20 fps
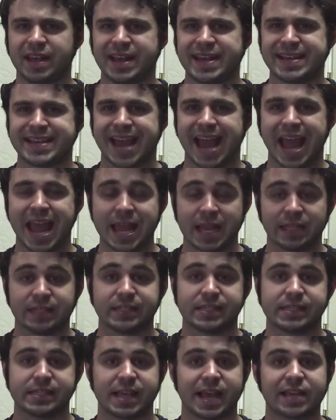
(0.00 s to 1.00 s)

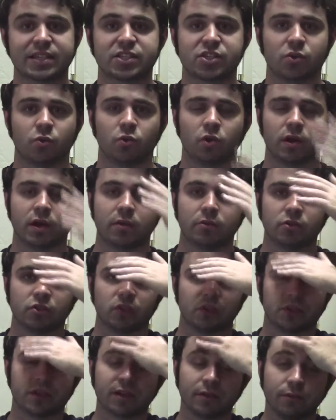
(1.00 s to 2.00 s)
intense. That's the word I was
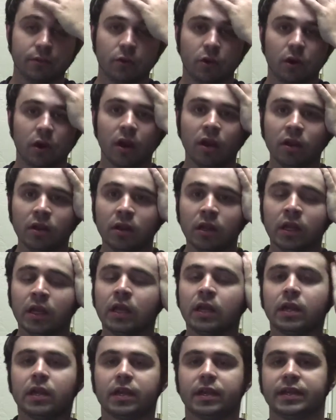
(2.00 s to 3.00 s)
looking for.
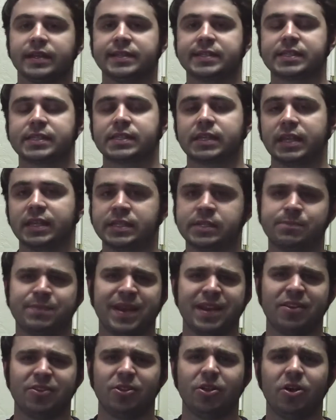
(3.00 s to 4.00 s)
It's
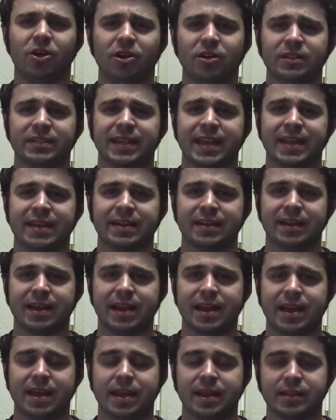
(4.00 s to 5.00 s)
been a long day
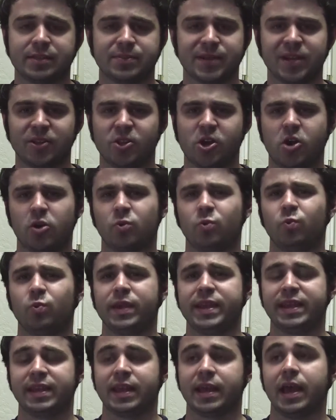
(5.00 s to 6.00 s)
today. It's been a long
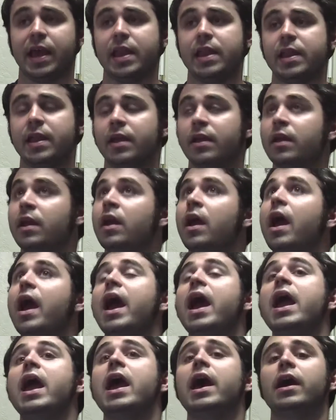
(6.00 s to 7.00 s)
weekend,
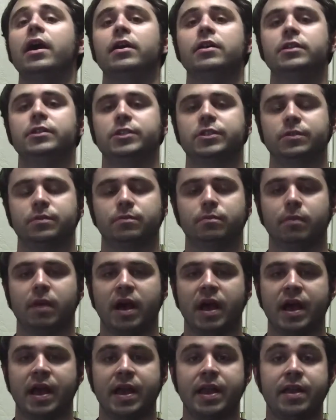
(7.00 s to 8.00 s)
and
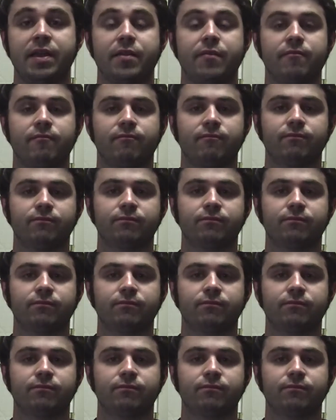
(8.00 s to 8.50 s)
my